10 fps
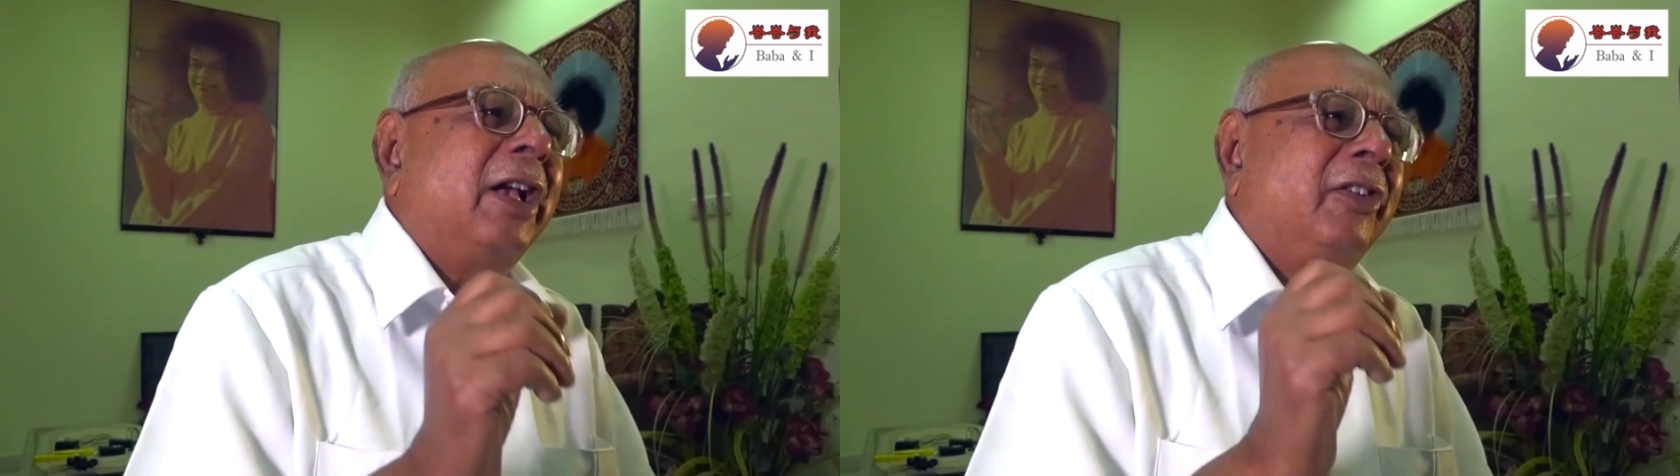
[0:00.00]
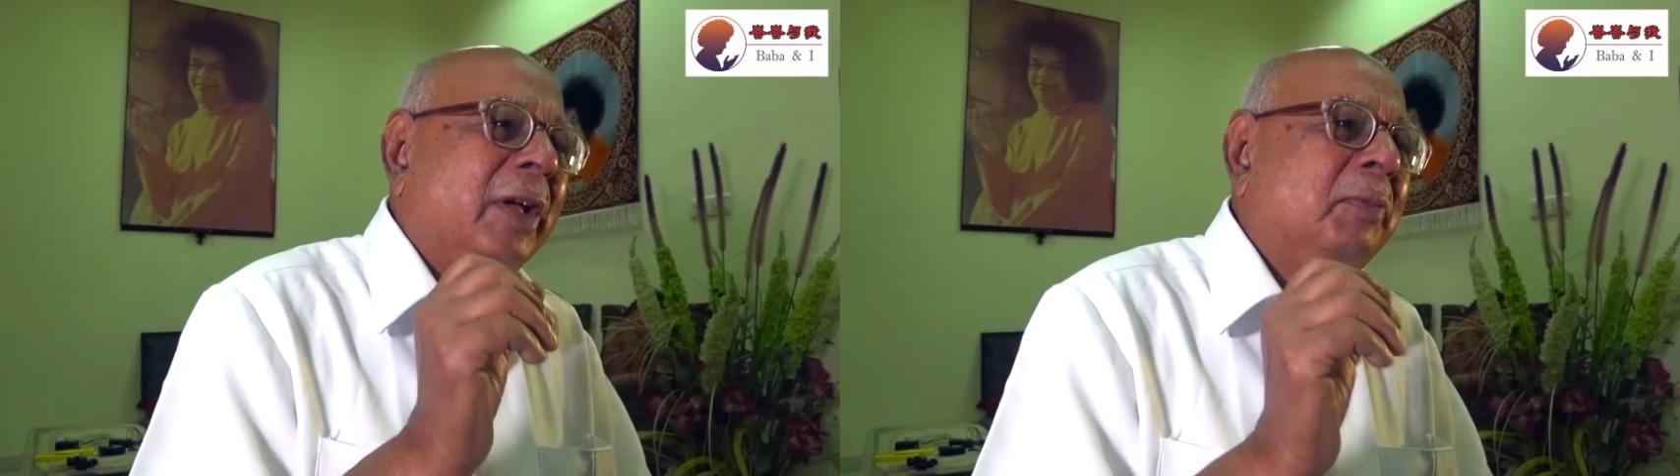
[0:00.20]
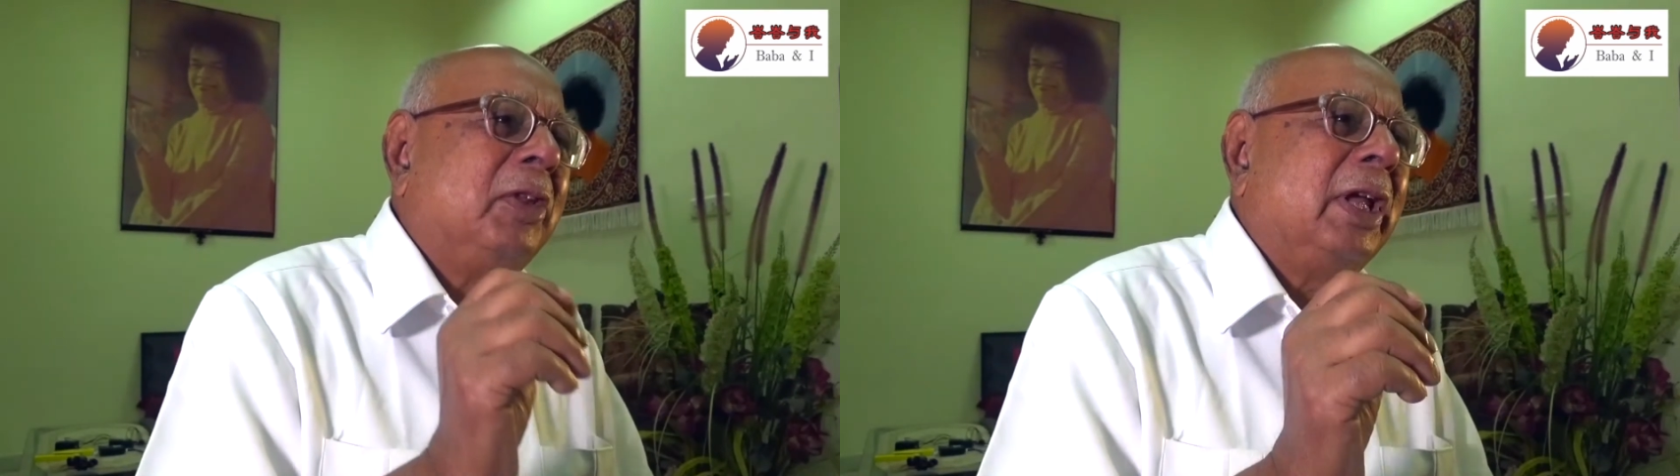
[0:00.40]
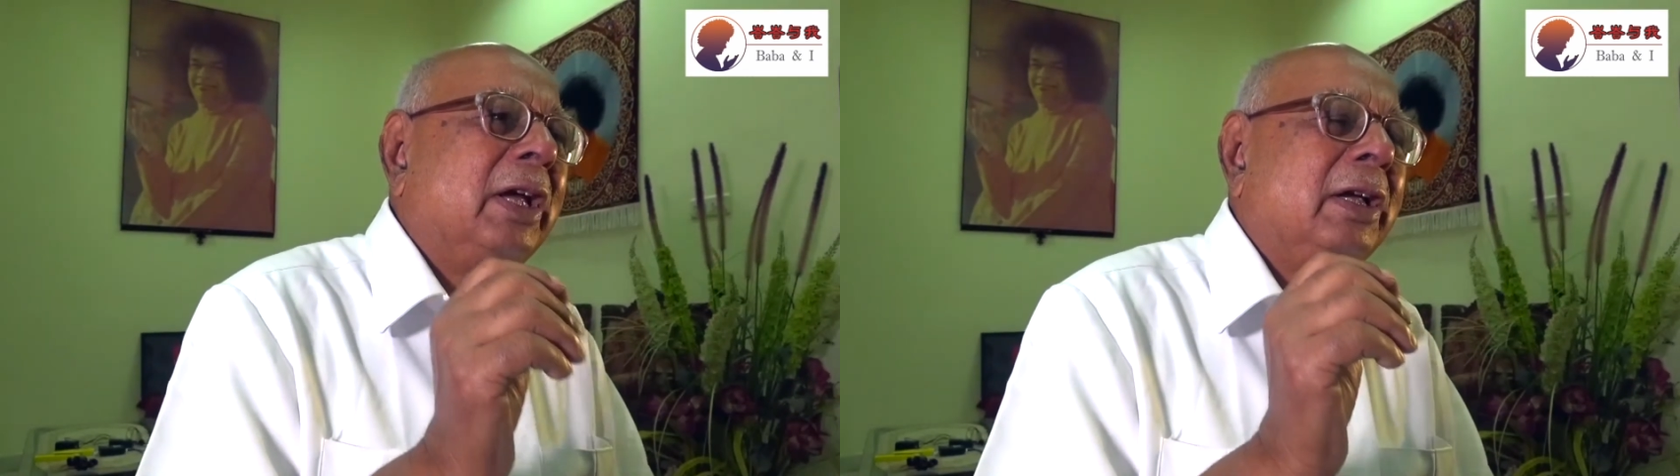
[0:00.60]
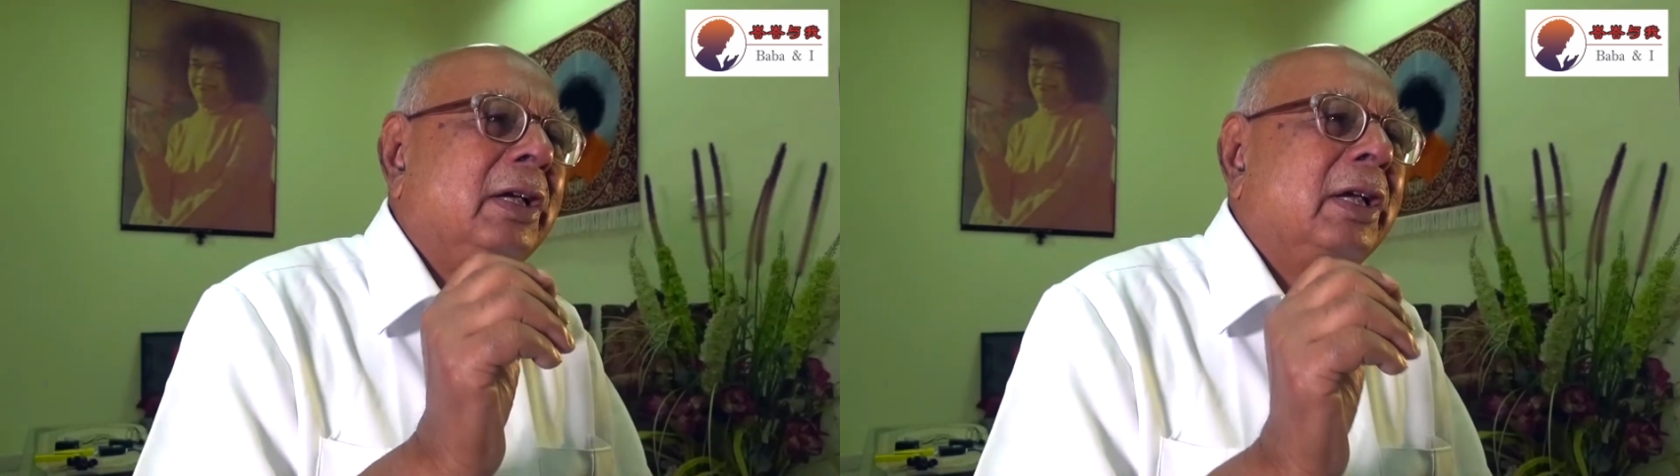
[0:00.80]

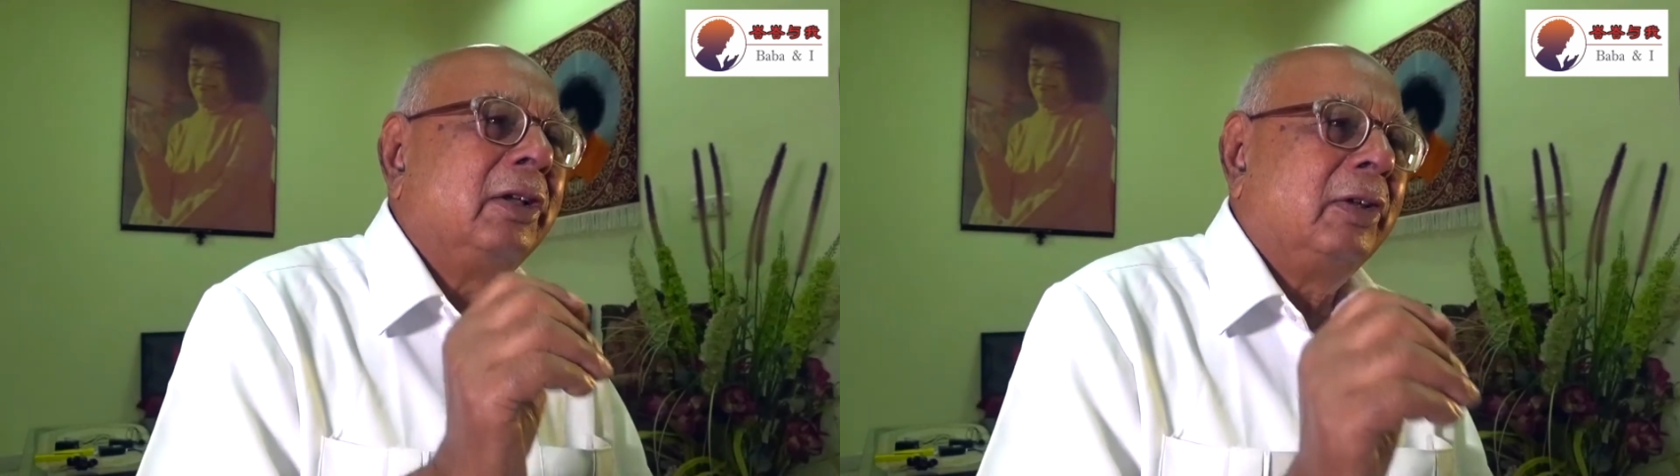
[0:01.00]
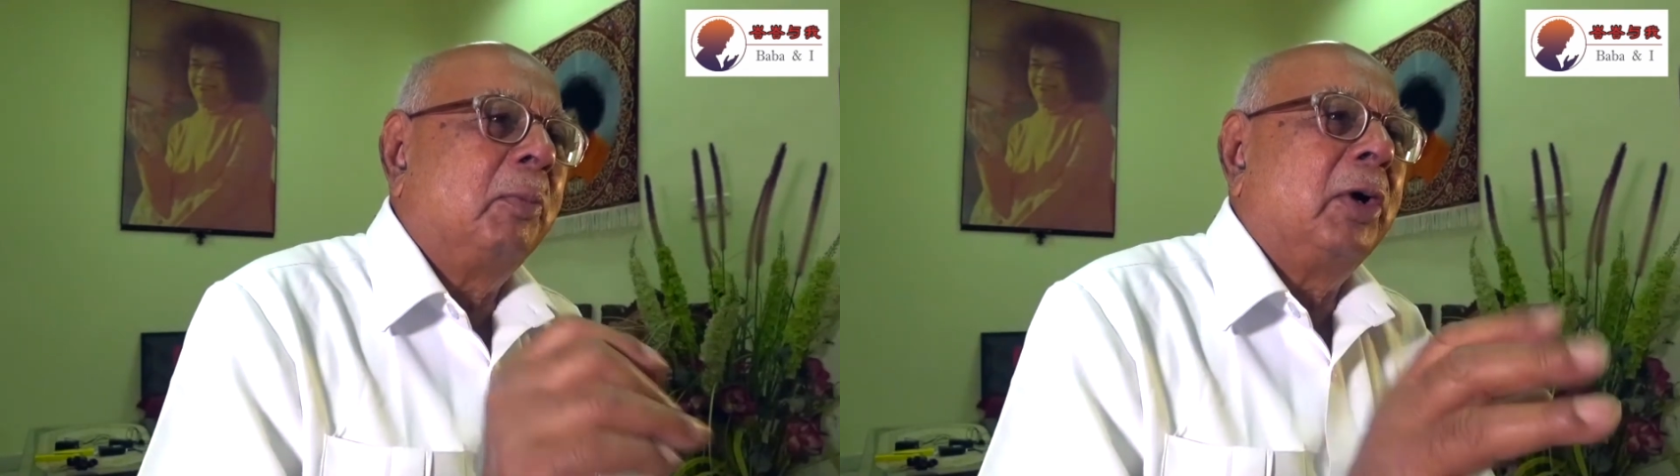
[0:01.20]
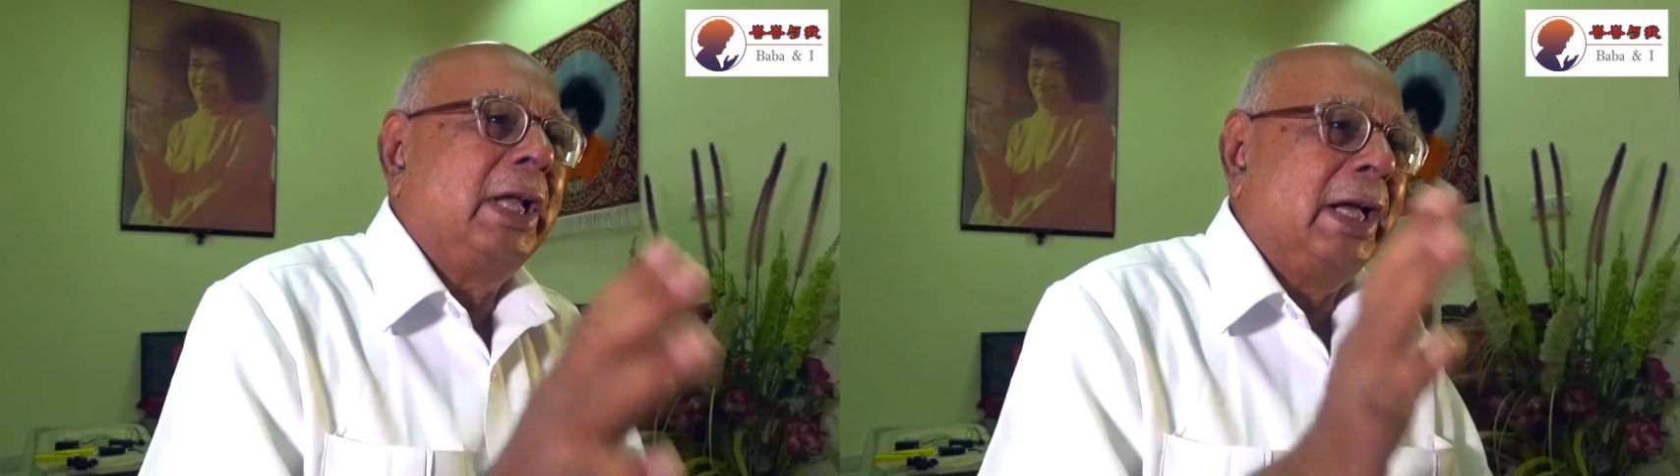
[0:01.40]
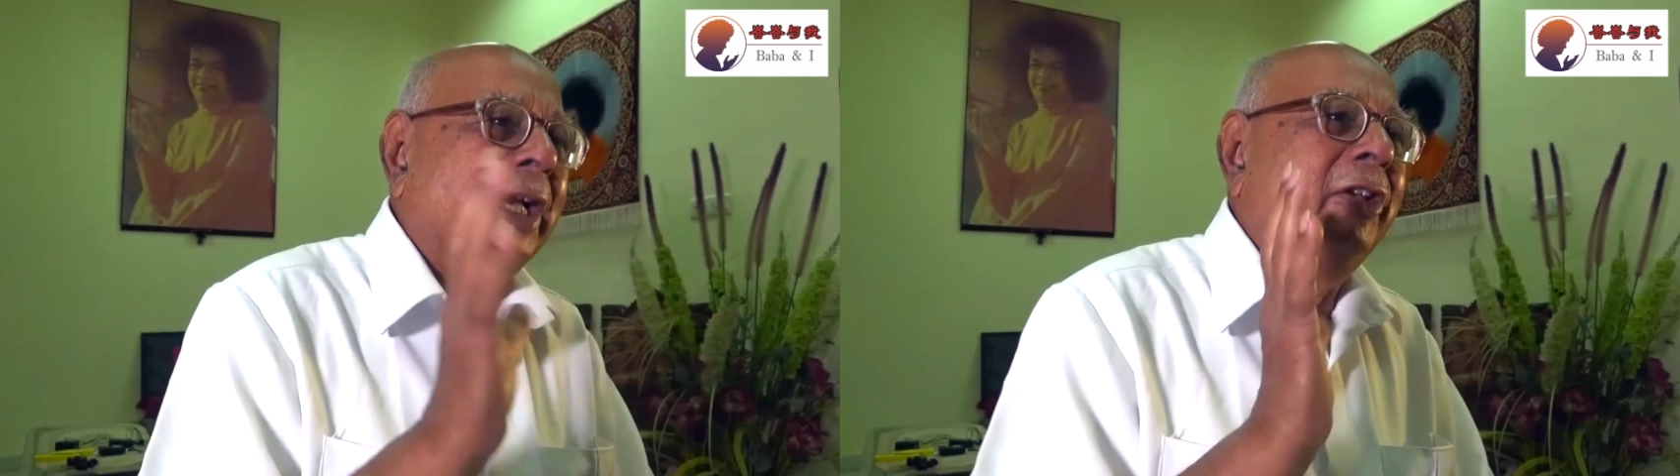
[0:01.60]
somebody had